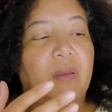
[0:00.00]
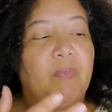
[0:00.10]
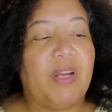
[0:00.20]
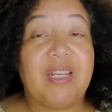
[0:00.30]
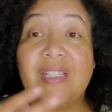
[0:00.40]

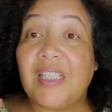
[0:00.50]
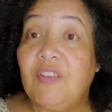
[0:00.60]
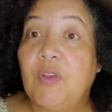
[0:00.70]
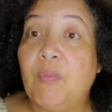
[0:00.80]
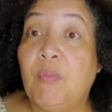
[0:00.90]
but it's
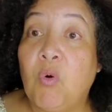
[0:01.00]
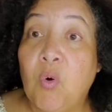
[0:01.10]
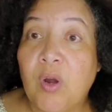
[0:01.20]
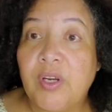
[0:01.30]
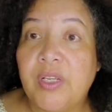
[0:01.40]
even
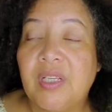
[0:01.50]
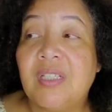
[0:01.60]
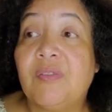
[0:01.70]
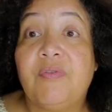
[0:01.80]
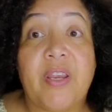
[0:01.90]
more,
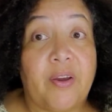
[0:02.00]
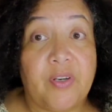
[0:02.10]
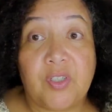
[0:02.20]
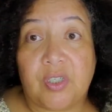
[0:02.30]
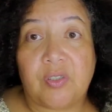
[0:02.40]
it's
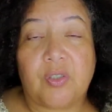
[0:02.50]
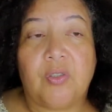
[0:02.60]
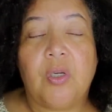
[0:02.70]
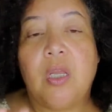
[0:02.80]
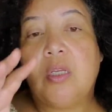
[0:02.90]
very
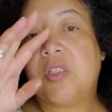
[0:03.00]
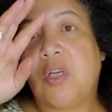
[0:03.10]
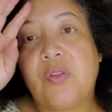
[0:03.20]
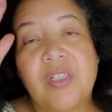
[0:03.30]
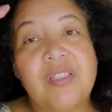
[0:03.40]
gentle.
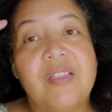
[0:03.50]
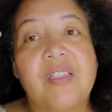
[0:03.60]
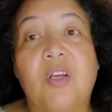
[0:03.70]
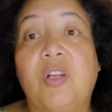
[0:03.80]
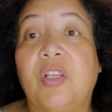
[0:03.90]
So this
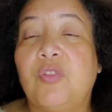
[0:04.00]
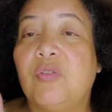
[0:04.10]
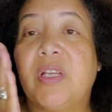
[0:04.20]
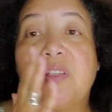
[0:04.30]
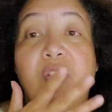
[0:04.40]
isn't going to get
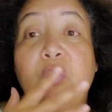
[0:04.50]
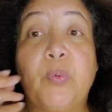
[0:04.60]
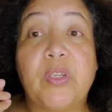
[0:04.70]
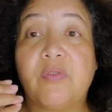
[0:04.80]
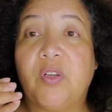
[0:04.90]
you that
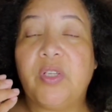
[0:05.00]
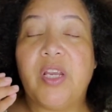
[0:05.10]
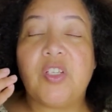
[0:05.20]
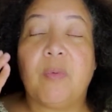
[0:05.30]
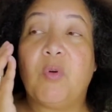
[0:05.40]
super
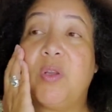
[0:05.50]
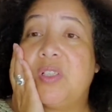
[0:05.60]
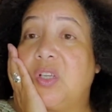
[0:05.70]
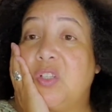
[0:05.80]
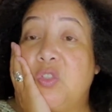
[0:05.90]
exfoliation, but what
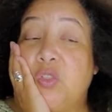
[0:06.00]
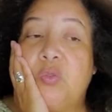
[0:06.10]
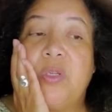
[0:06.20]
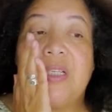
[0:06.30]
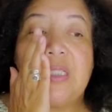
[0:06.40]
it's going to
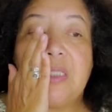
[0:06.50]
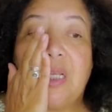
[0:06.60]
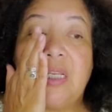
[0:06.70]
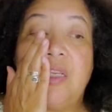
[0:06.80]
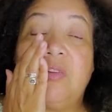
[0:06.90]
do is,
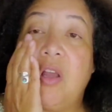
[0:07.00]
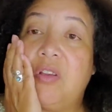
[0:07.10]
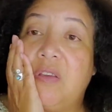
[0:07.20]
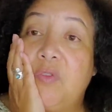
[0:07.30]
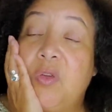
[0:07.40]
you know,
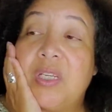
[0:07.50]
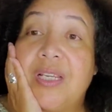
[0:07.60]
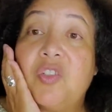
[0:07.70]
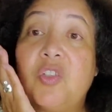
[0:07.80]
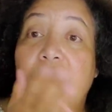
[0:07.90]
give you a
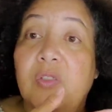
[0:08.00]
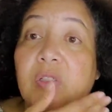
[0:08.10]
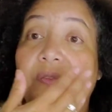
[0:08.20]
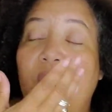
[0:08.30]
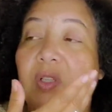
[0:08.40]
nice
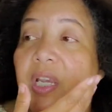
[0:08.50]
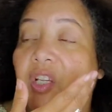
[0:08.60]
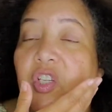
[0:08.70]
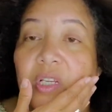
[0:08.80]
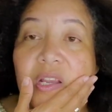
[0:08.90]
gentle
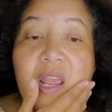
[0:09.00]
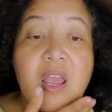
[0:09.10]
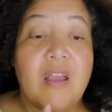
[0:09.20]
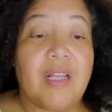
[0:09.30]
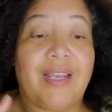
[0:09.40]
exfoliation.
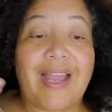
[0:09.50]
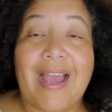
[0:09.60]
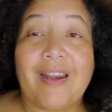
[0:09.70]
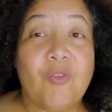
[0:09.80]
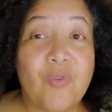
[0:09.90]
Like,
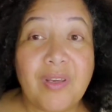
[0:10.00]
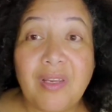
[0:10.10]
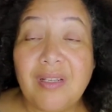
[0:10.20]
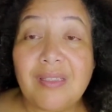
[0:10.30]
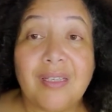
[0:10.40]
I don't
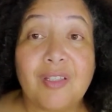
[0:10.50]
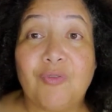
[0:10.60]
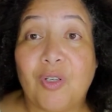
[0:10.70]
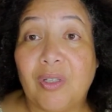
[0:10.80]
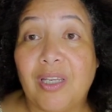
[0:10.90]
need to
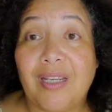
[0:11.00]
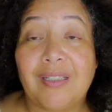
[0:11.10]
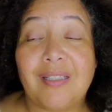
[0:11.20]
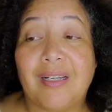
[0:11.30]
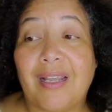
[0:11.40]

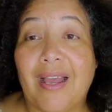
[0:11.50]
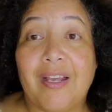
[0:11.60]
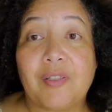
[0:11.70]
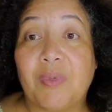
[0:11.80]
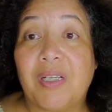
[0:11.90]
exfoliate to the
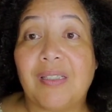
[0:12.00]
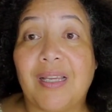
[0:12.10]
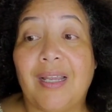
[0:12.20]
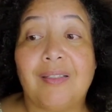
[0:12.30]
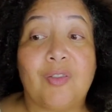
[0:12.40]
guys, because
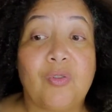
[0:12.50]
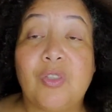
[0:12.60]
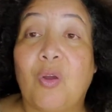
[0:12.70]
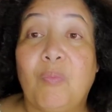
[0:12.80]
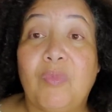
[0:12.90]
I do
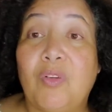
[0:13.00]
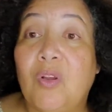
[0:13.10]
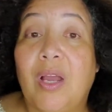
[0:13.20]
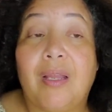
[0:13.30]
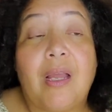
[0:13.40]
so, you
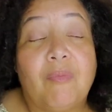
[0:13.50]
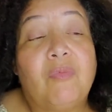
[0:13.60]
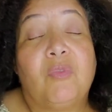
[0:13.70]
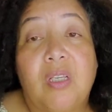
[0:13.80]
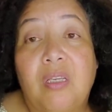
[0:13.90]
know,
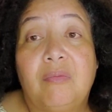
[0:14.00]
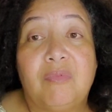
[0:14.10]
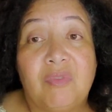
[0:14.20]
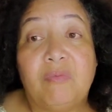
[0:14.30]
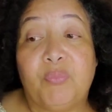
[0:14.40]
I'm really
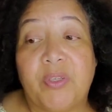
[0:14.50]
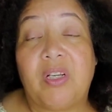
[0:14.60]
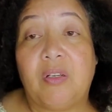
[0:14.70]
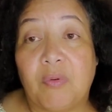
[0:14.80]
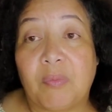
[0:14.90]

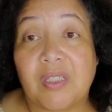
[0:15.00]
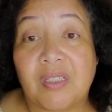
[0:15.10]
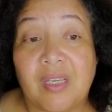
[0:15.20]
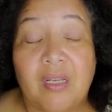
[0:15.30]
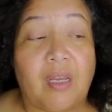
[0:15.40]
pretty good with my
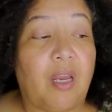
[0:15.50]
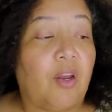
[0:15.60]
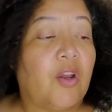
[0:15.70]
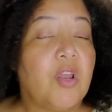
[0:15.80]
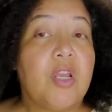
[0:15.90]

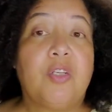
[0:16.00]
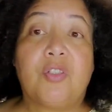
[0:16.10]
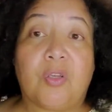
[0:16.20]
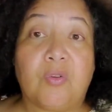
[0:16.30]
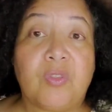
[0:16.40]
skincare.
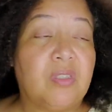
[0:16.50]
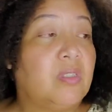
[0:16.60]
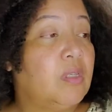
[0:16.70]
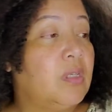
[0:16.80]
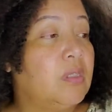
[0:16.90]
So
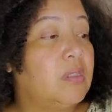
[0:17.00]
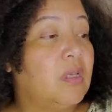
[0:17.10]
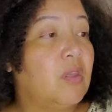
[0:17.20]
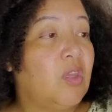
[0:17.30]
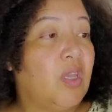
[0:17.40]
this is
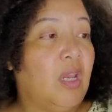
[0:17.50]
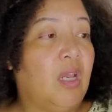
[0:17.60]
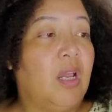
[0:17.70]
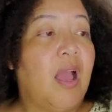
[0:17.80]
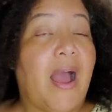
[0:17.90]

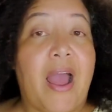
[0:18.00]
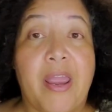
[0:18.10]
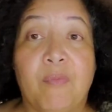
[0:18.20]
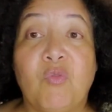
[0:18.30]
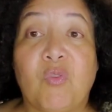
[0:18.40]
the
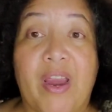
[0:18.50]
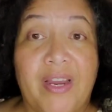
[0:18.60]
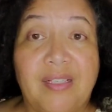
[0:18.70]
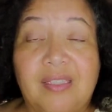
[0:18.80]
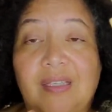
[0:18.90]
I Am
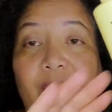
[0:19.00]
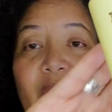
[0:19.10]
Rice